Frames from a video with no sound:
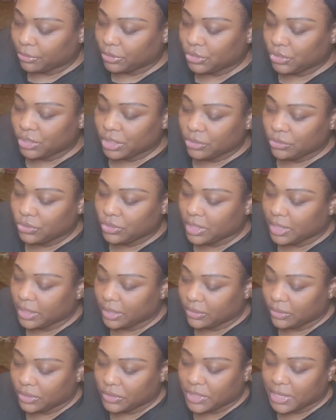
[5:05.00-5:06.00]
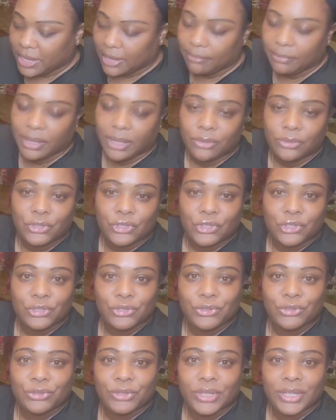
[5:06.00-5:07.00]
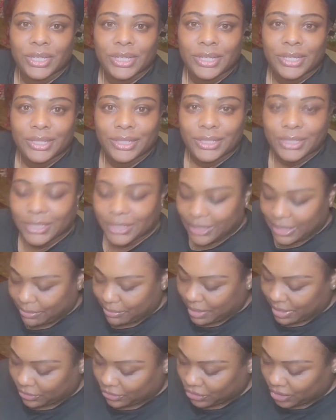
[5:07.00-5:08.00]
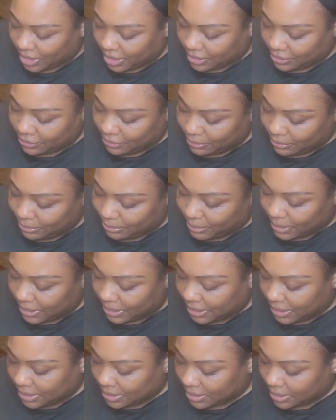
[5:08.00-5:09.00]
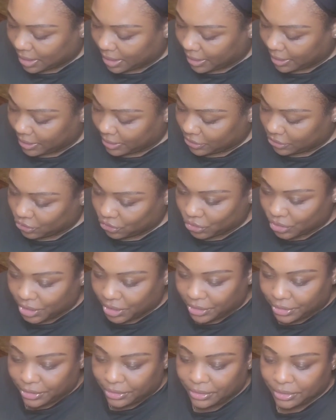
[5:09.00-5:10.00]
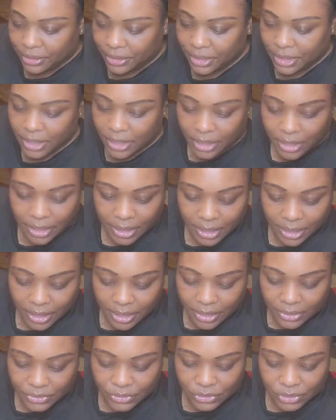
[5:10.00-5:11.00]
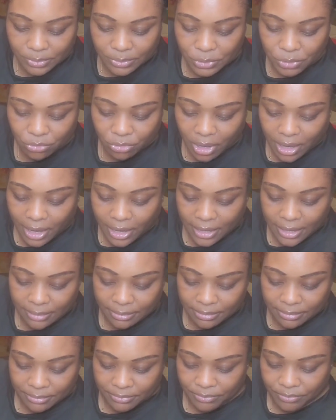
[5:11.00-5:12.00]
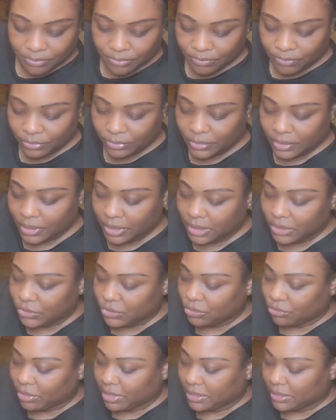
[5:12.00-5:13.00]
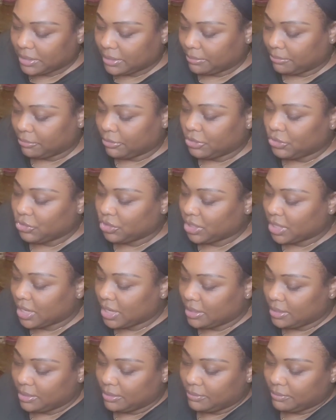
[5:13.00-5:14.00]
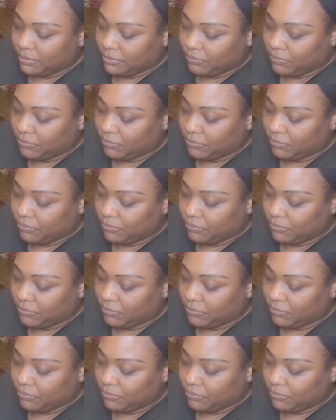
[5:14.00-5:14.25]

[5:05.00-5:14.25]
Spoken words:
appreciate you taking the time out to look at my channel. Please like, share, and subscribe. It's greatly appreciated.